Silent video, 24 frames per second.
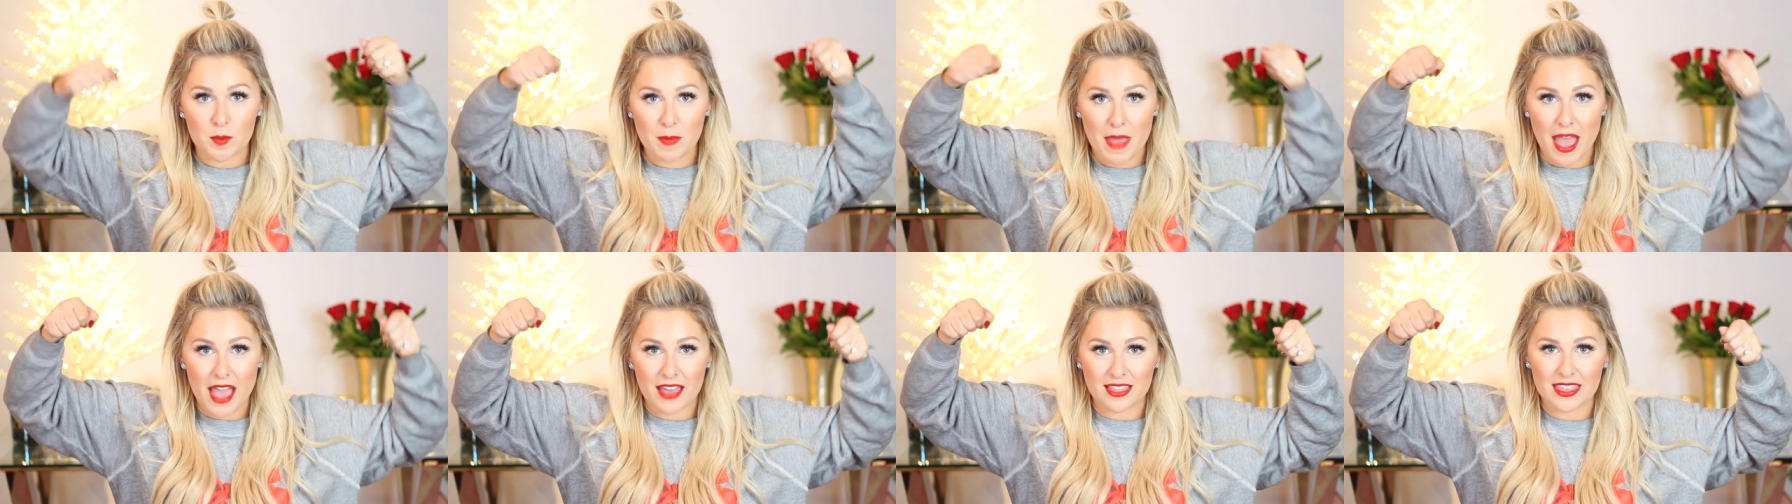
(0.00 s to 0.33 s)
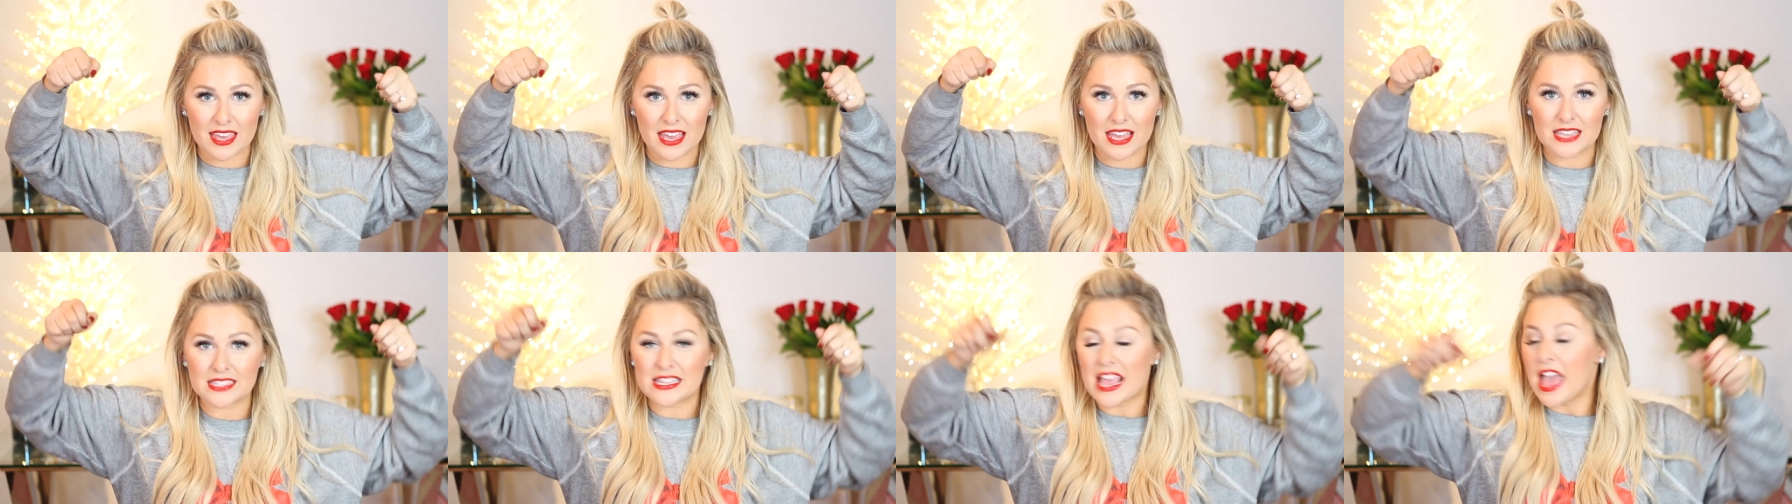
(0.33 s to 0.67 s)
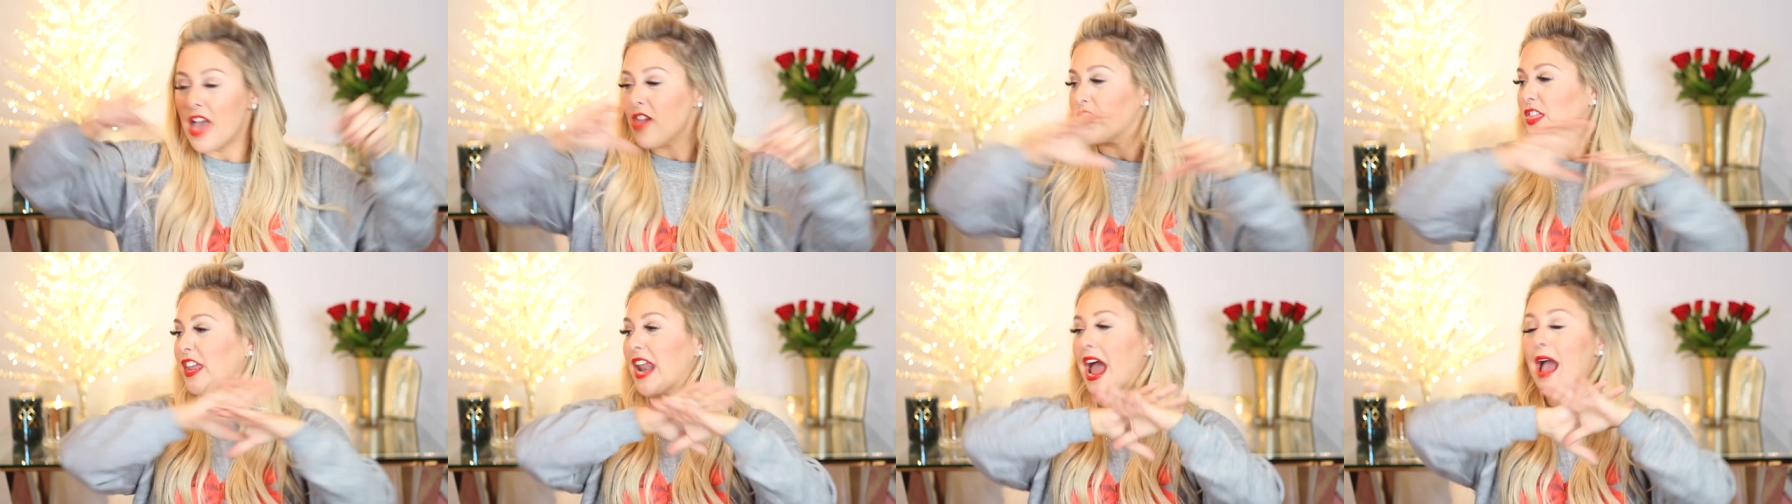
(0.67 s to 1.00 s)
bag things
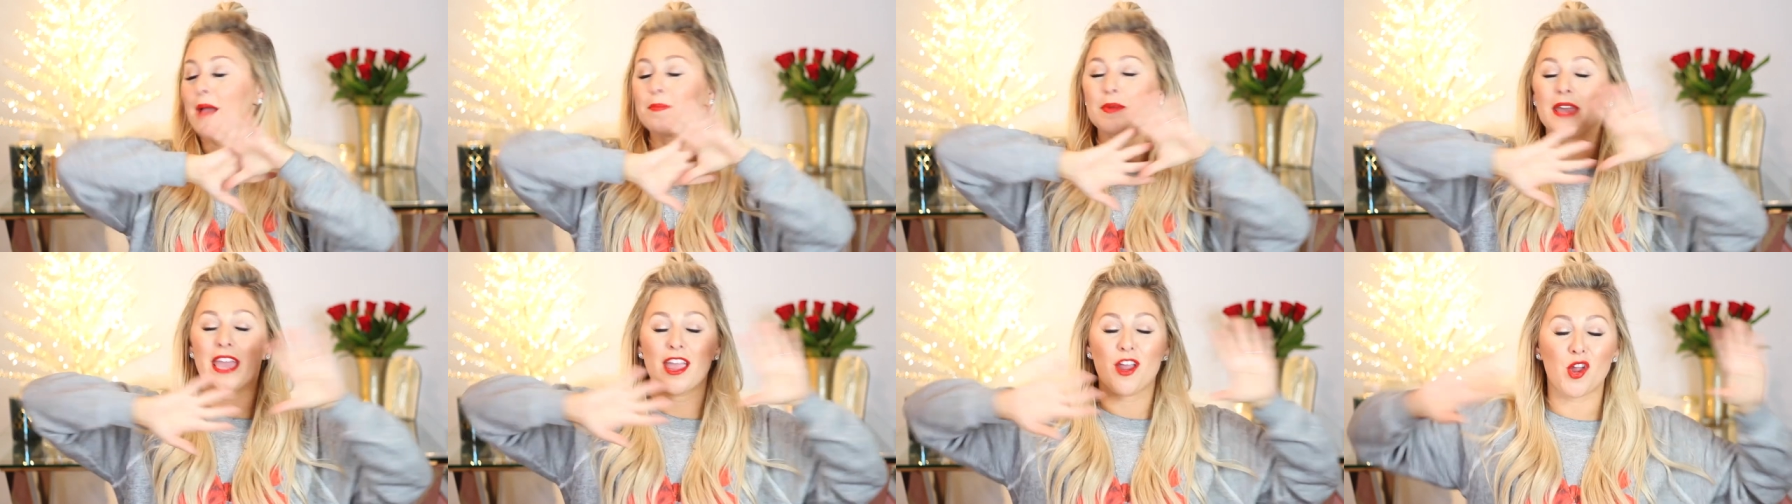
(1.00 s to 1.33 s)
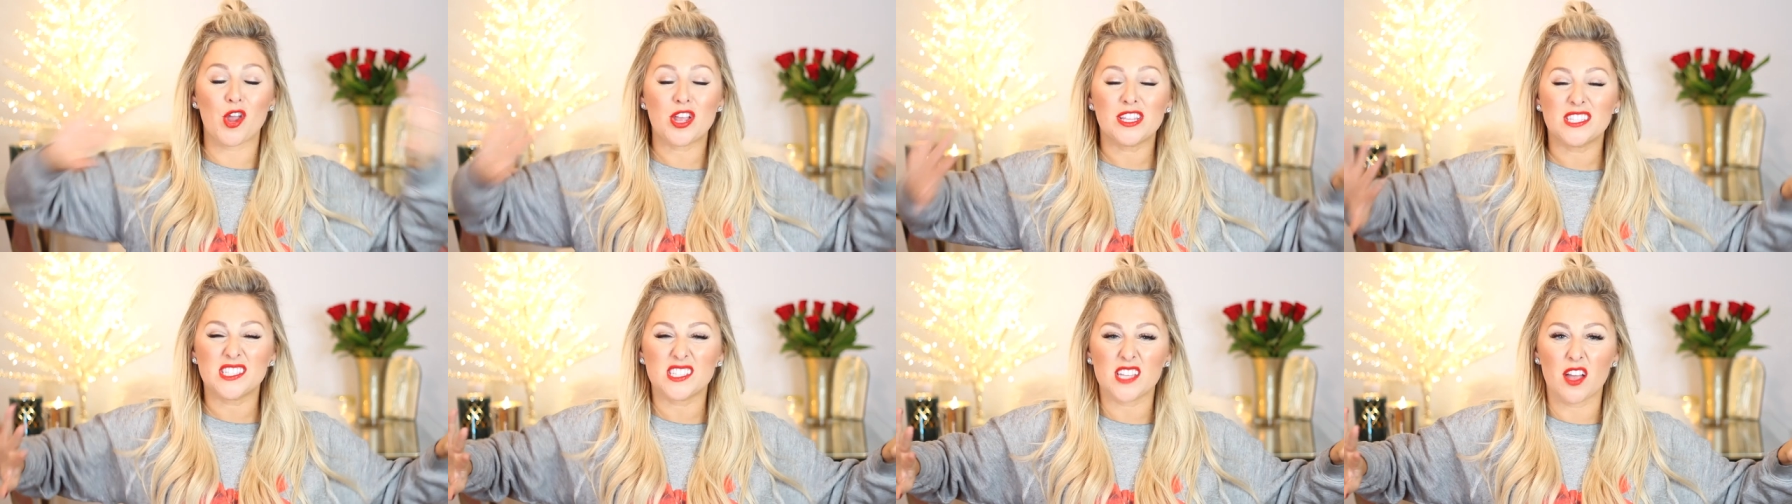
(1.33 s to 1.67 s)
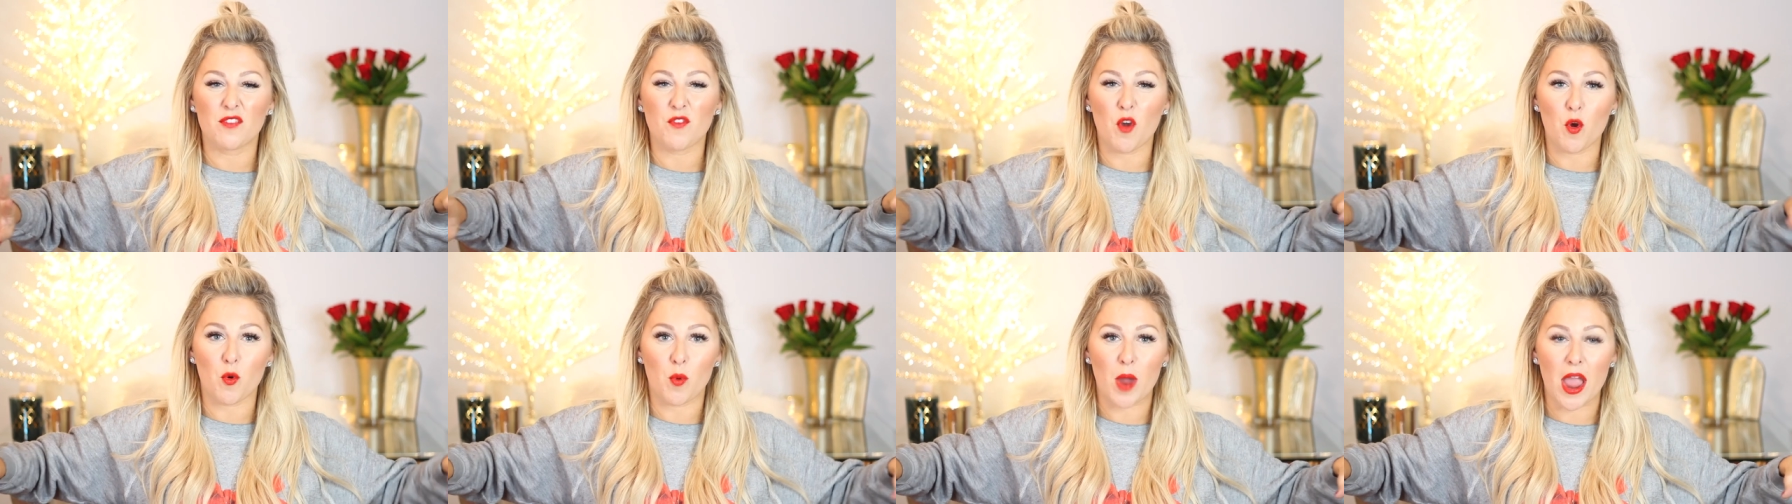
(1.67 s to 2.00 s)
that I'm carrying
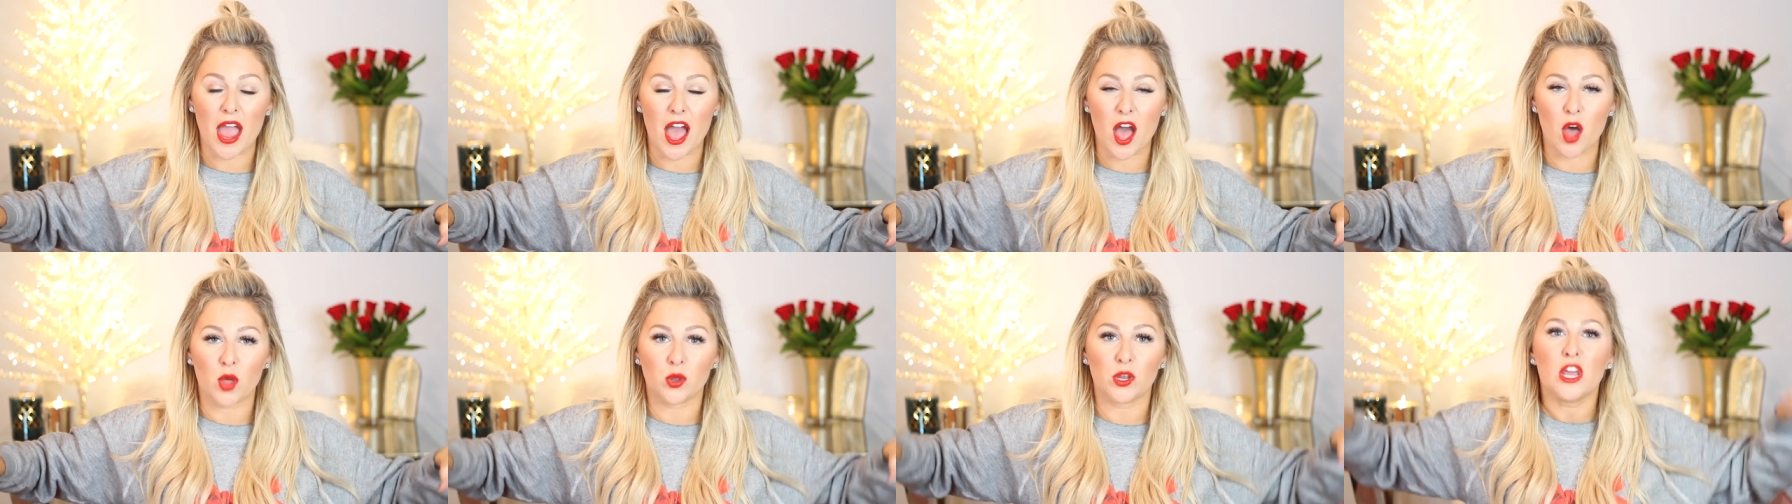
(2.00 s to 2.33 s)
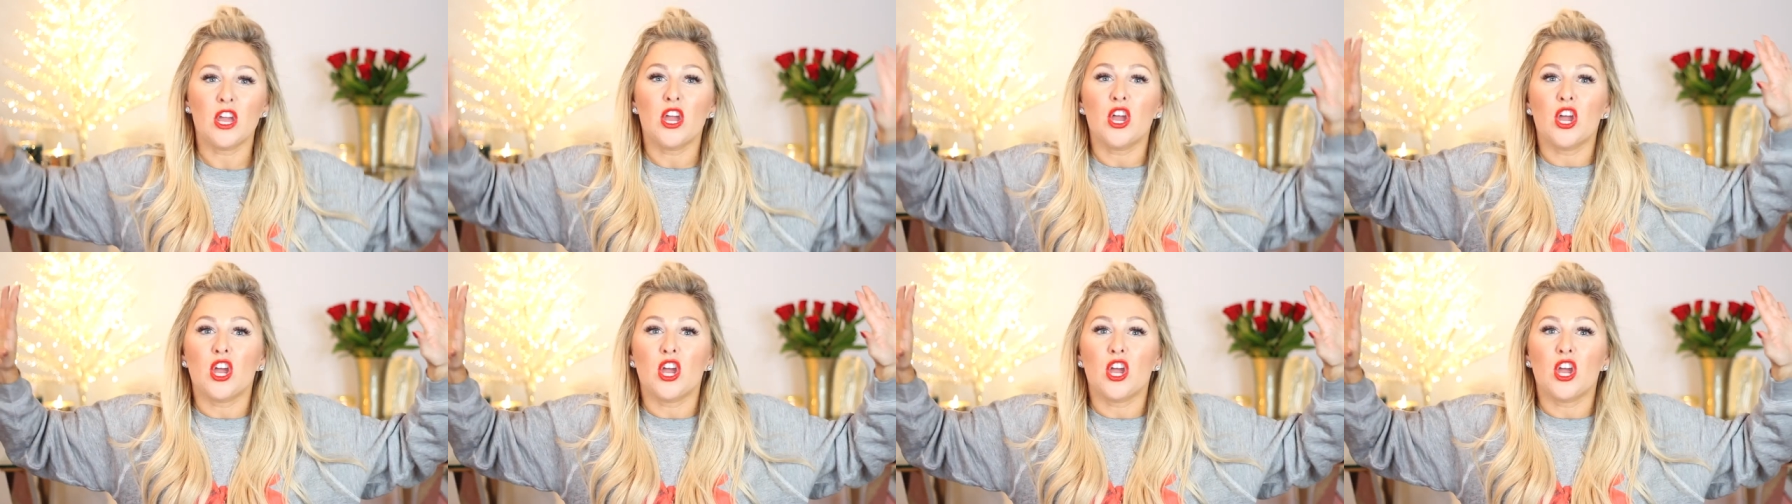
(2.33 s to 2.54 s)
stuff around